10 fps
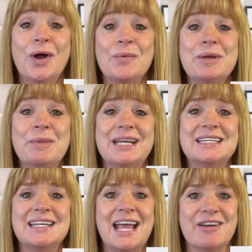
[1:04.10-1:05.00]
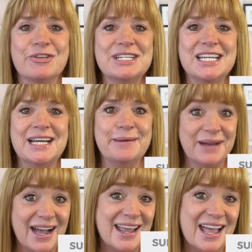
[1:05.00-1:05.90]
reminded every time
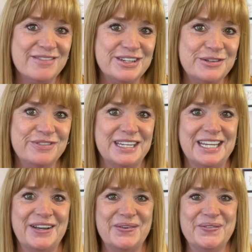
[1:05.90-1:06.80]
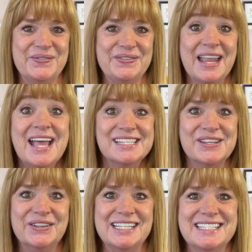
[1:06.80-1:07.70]
I have a new video.
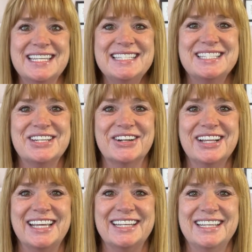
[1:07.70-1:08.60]
So let's get started.